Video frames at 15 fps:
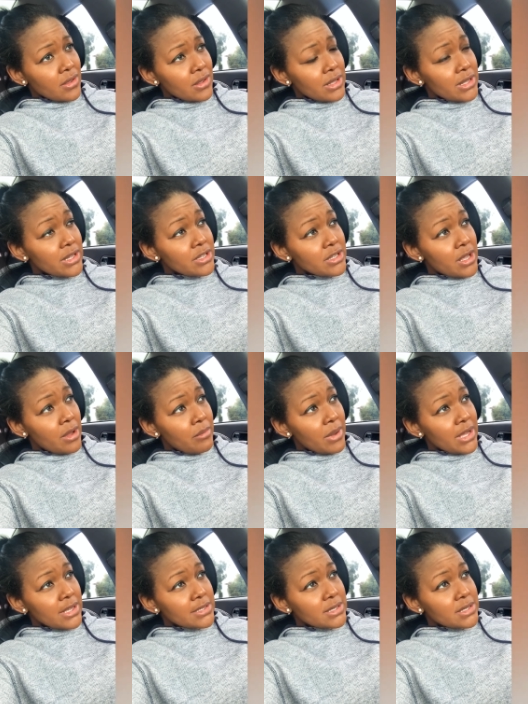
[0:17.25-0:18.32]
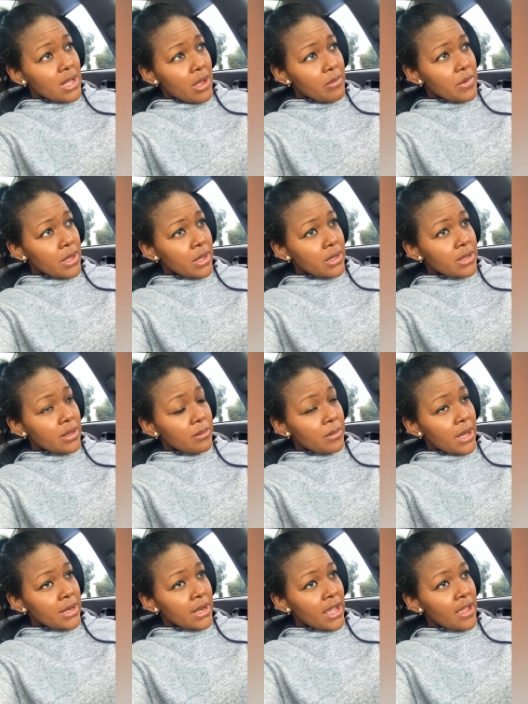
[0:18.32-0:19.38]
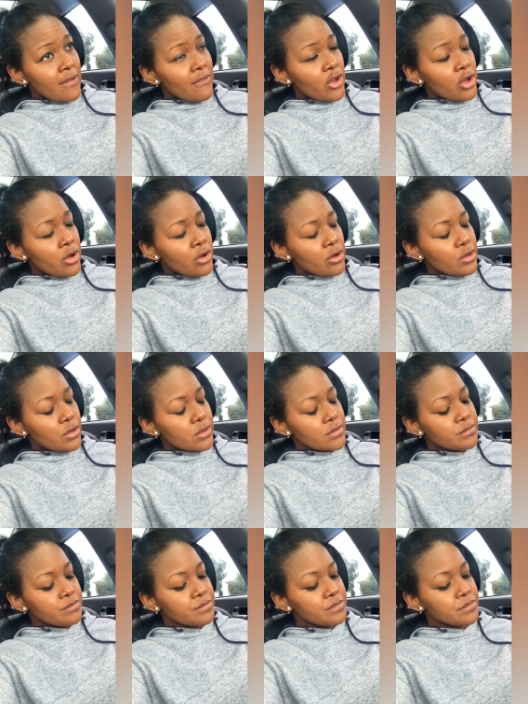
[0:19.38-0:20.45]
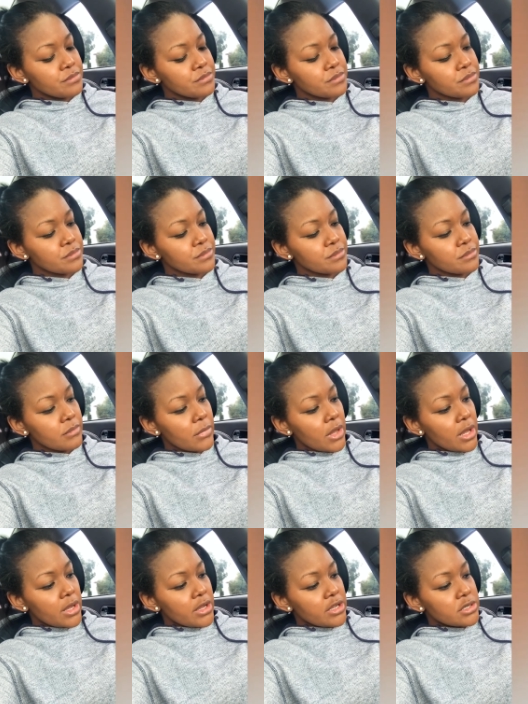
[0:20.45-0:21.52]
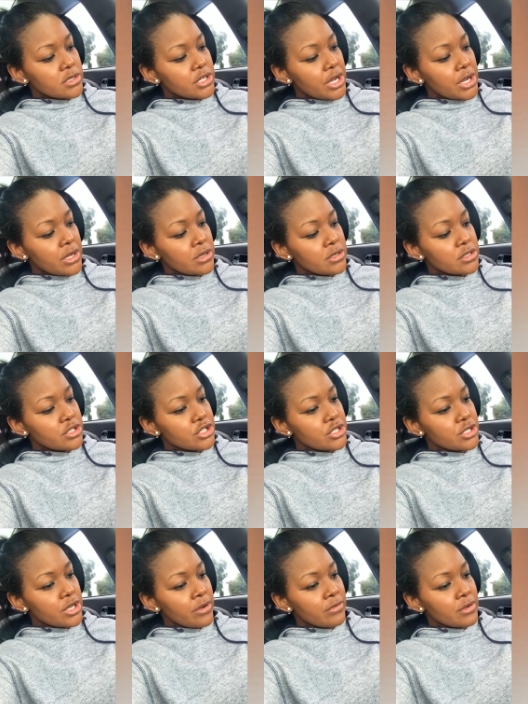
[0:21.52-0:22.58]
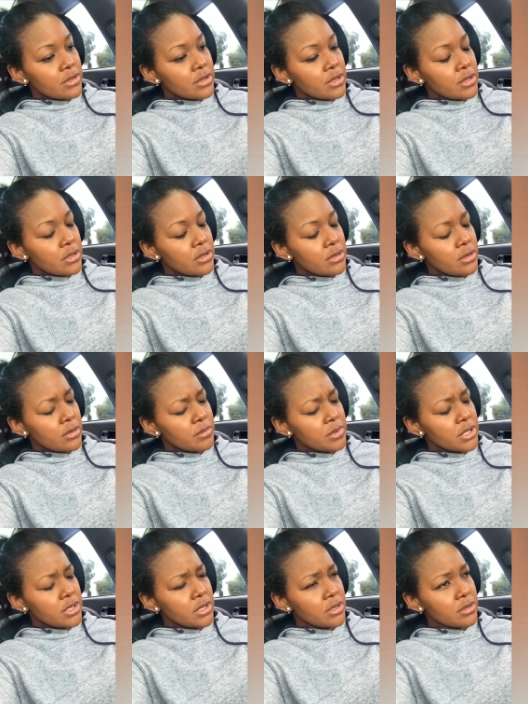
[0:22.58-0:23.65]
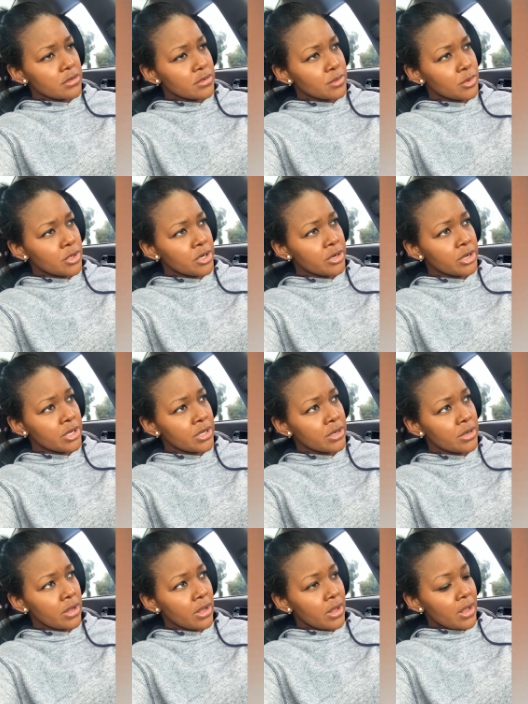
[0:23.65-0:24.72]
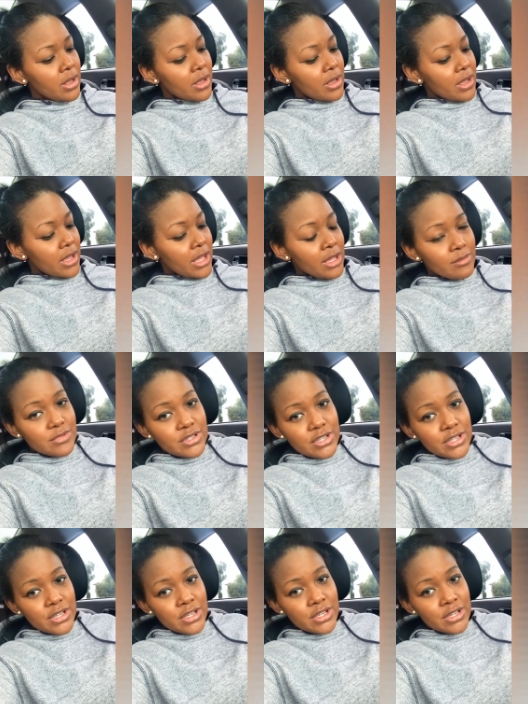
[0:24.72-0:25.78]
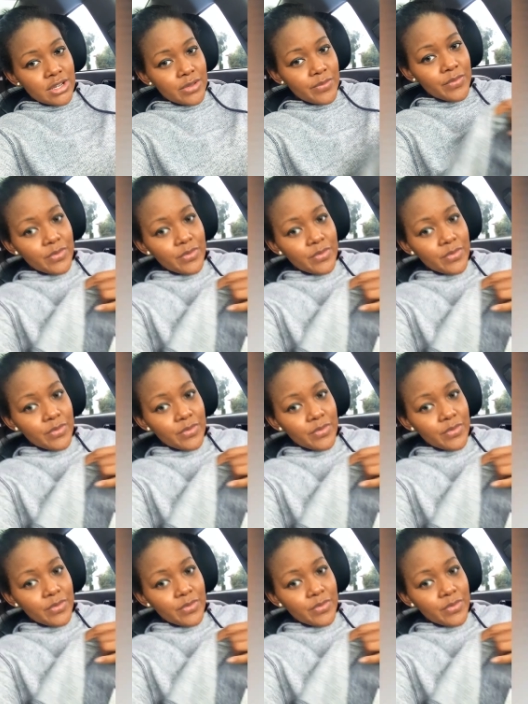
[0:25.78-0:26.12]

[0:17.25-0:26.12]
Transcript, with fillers: Cleaned up my stomach, cleaned my navel, changed everything, you know, put the neosporin, emptied